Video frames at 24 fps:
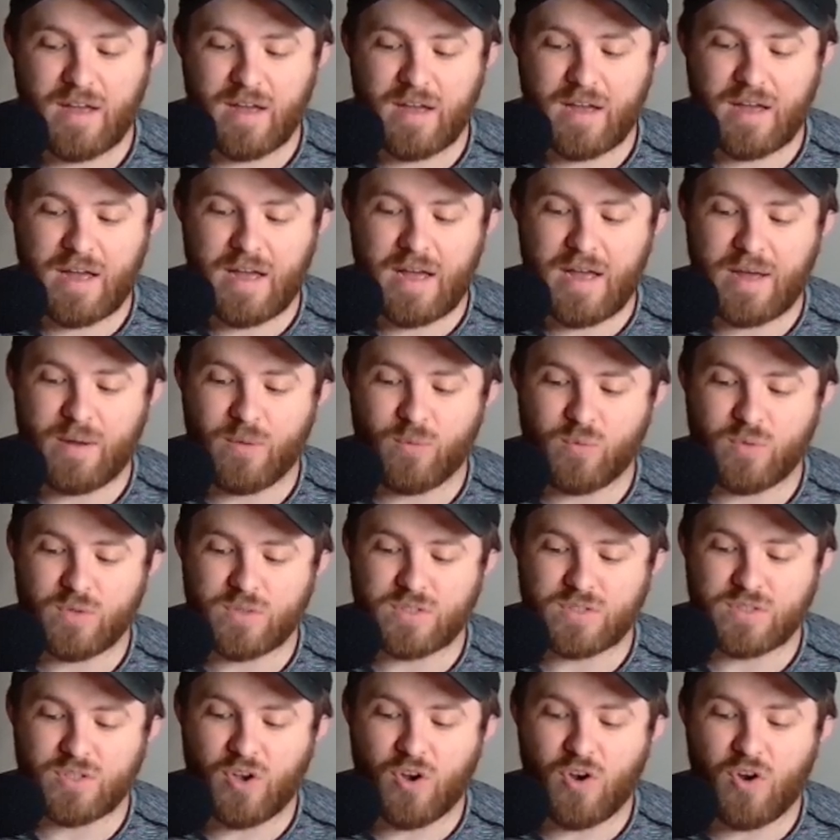I
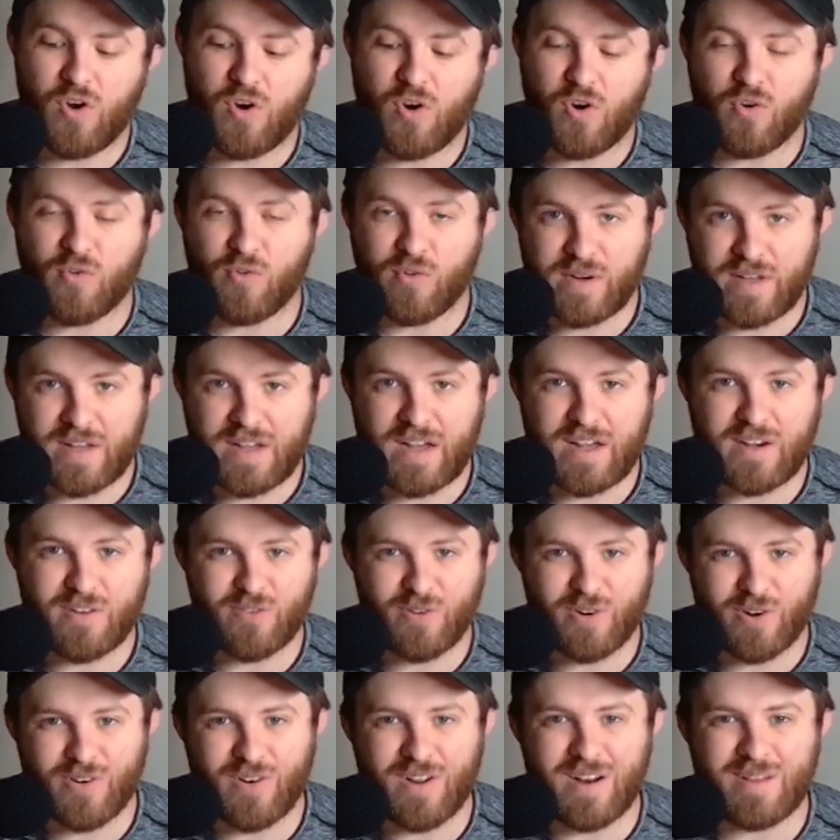was already kind of
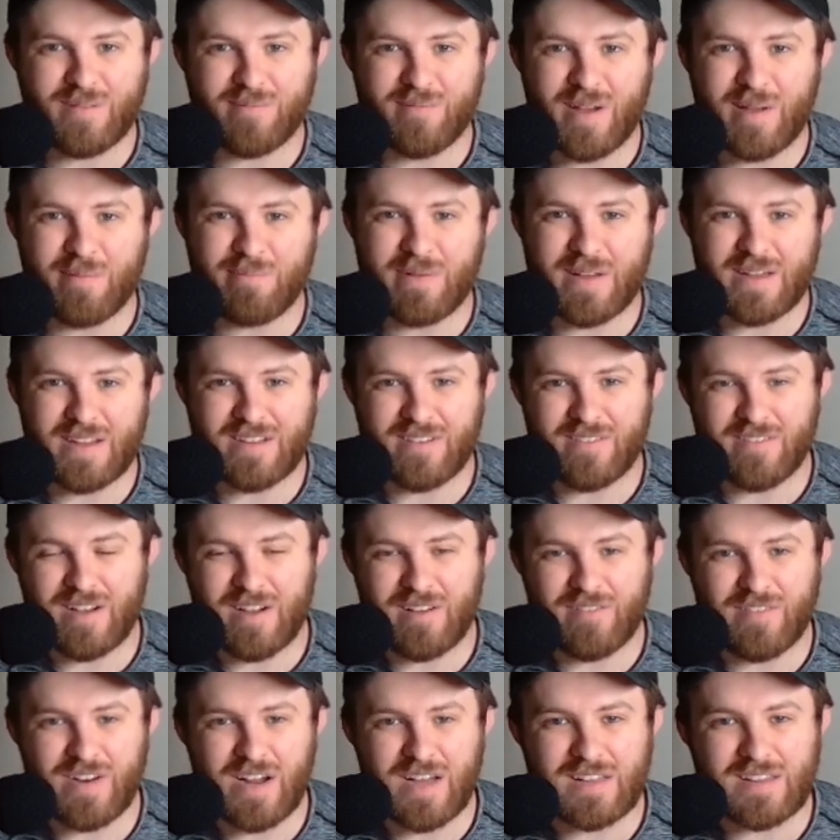regretting my pick
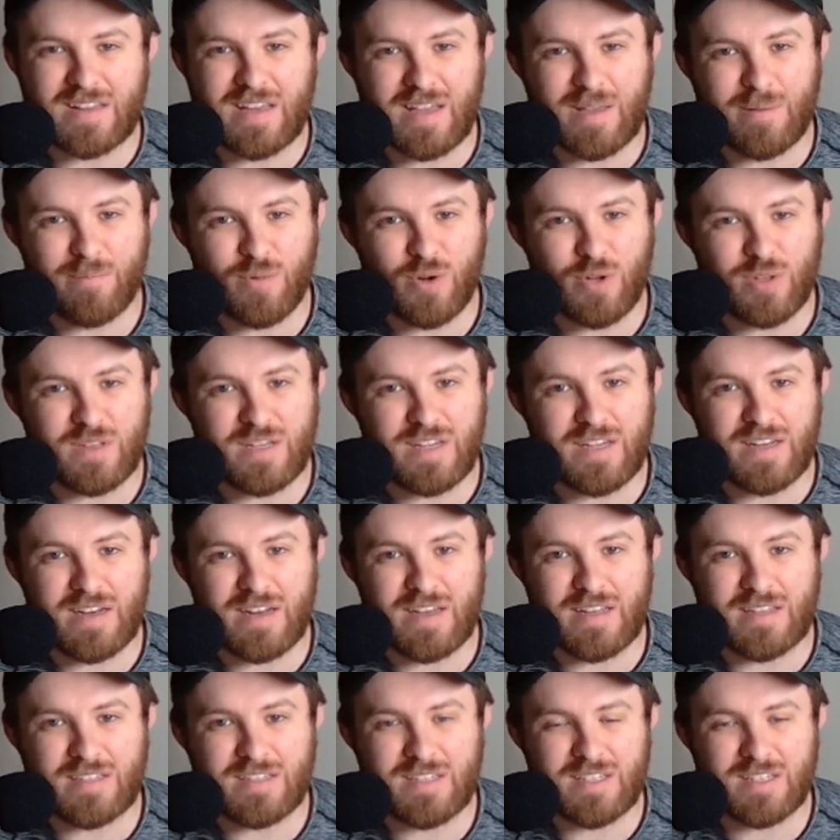of not taking
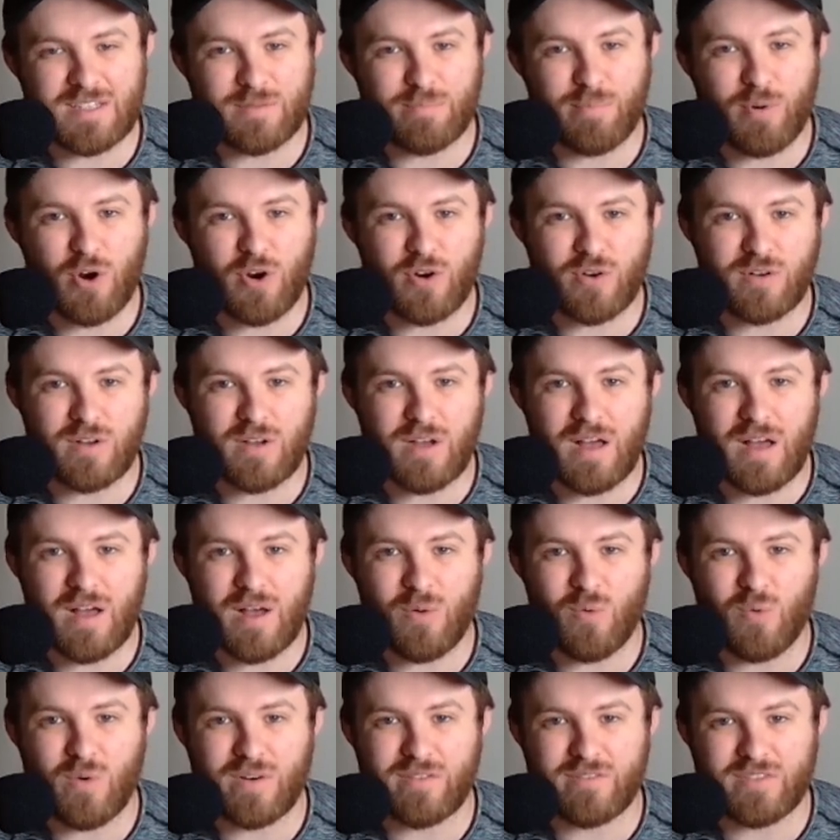Martinez,
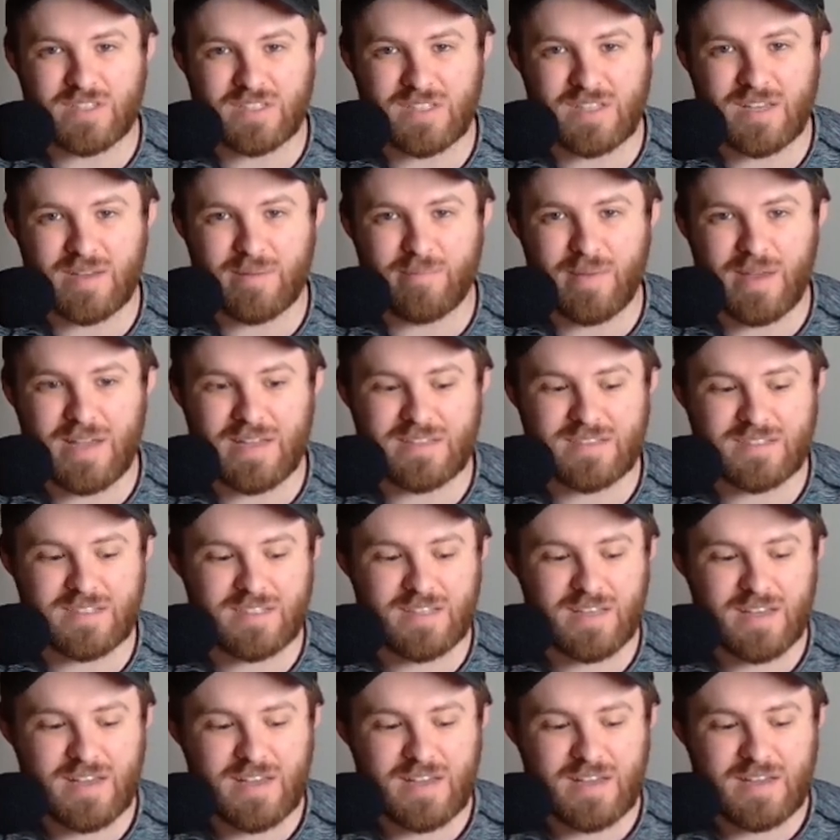one of his
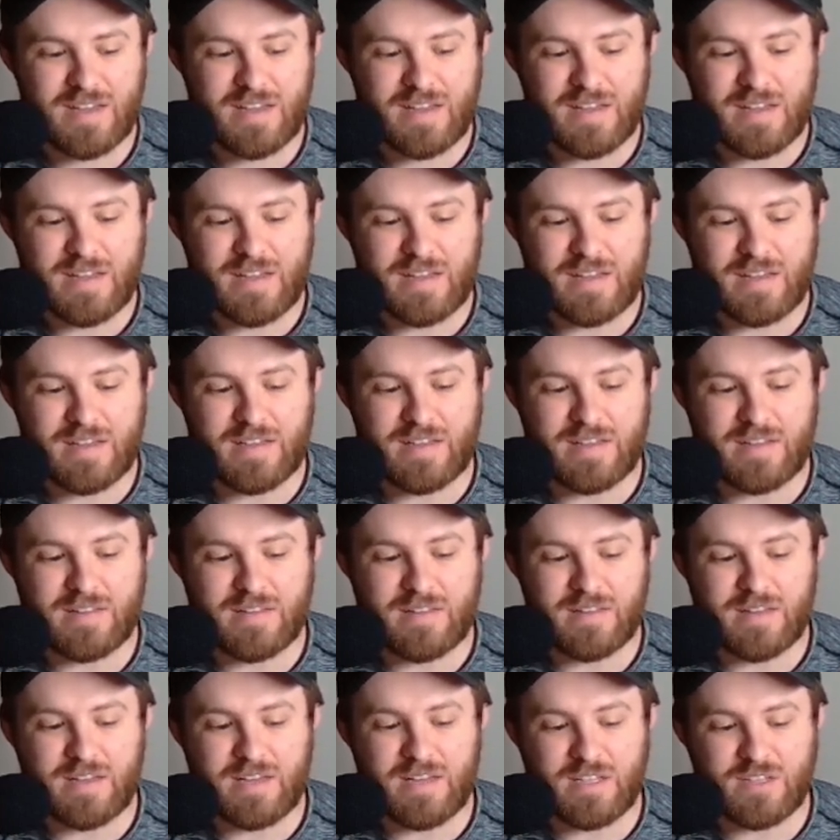teammates,
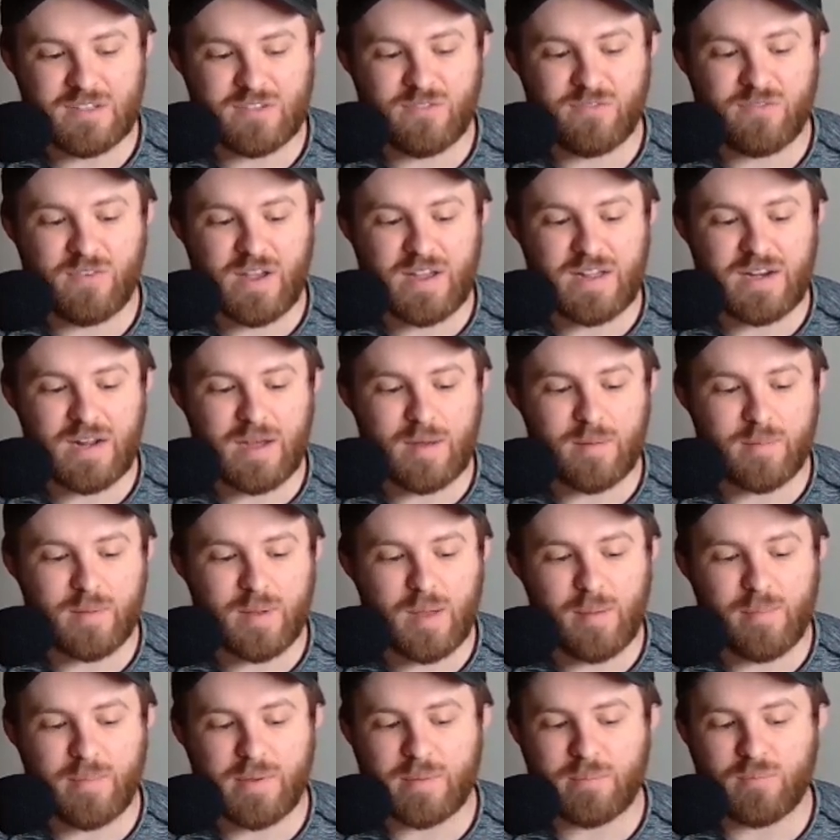in his fight
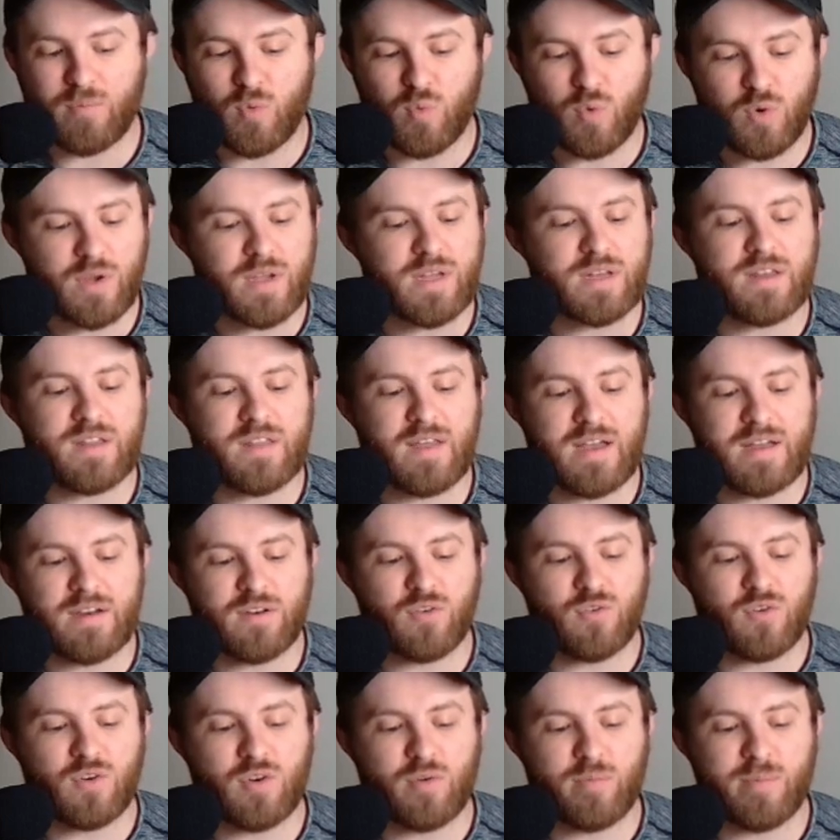upcoming, but we'll get to that in
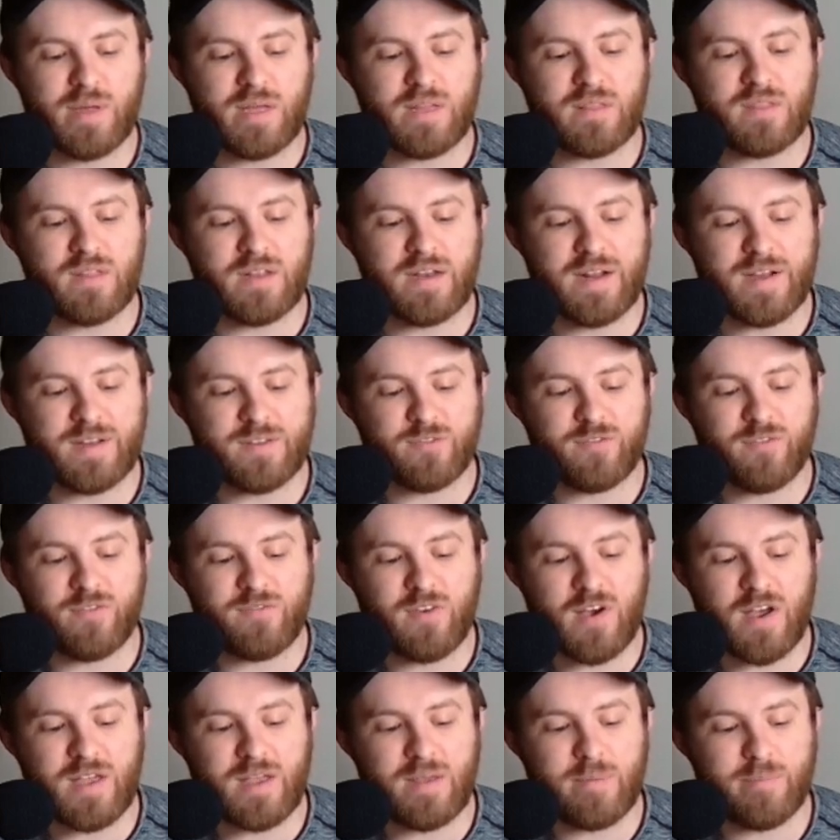a little bit. The next
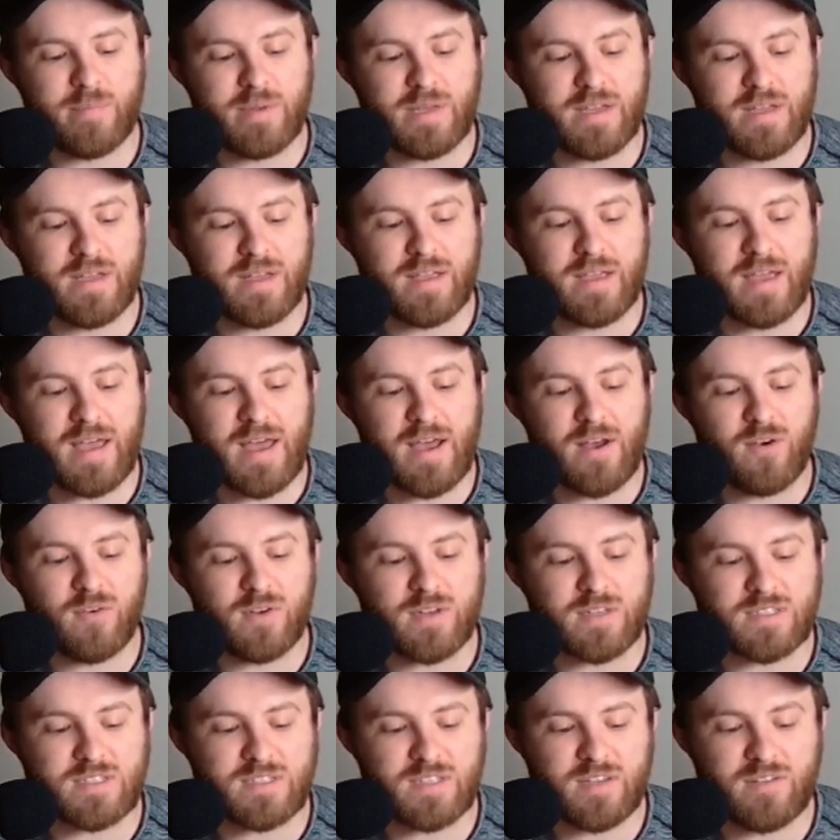fight being
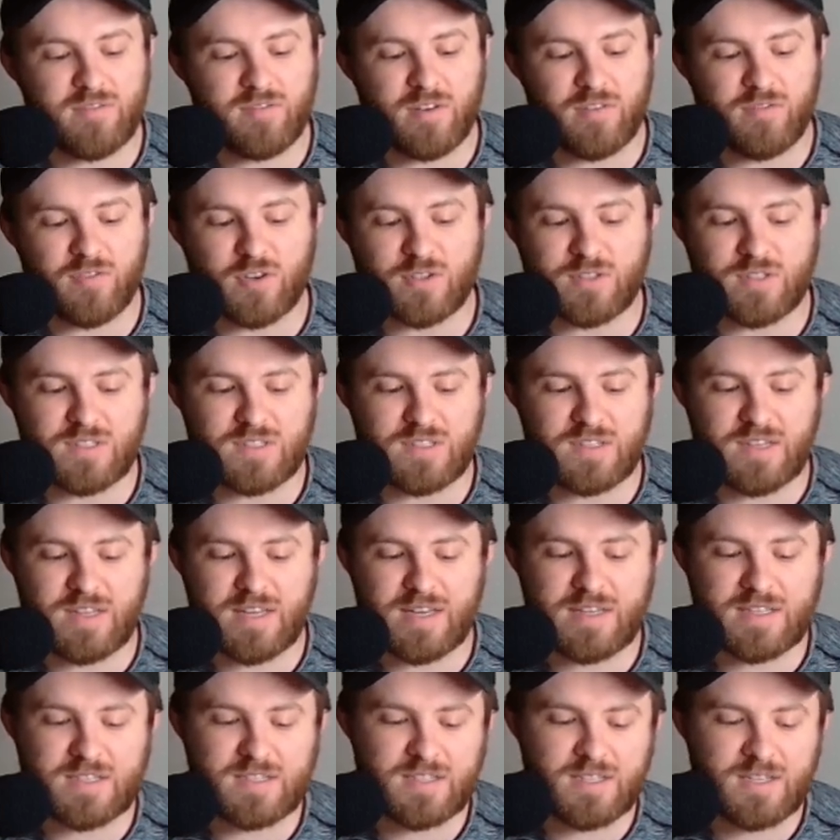Alex Siva versus
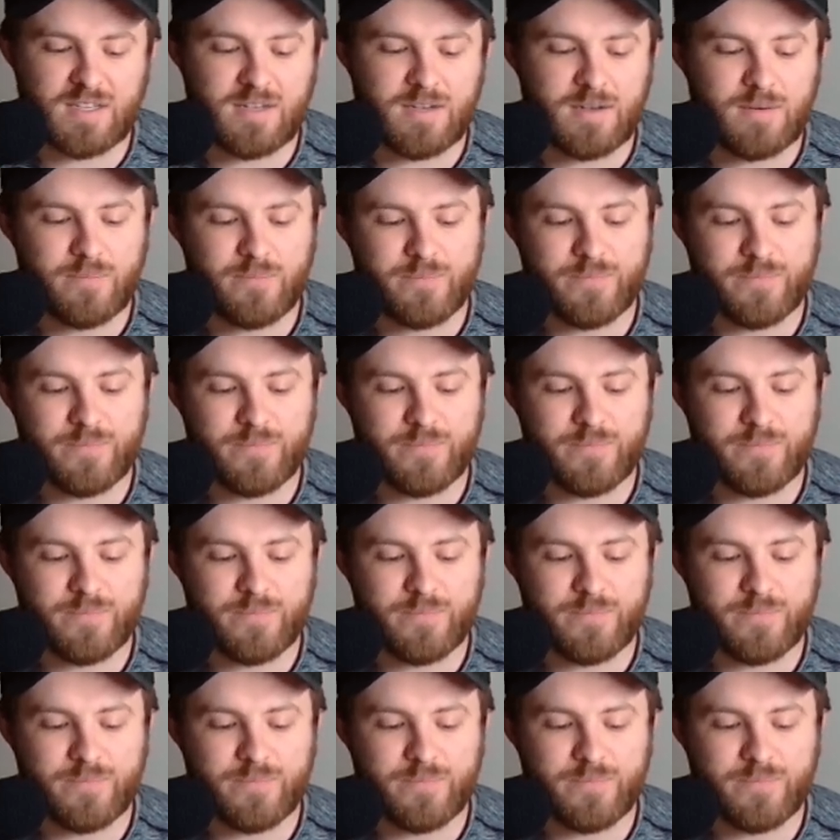Dixon.